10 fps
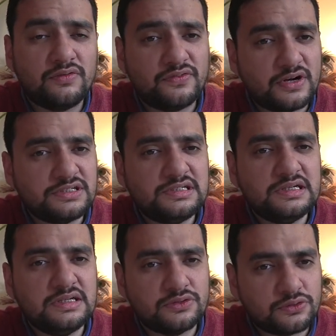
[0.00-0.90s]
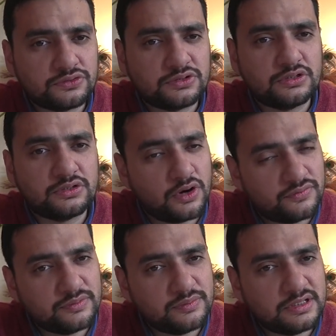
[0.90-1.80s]
freshly roasted
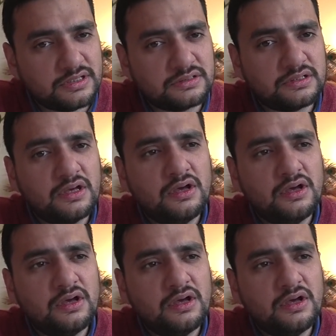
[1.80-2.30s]
coffee beans.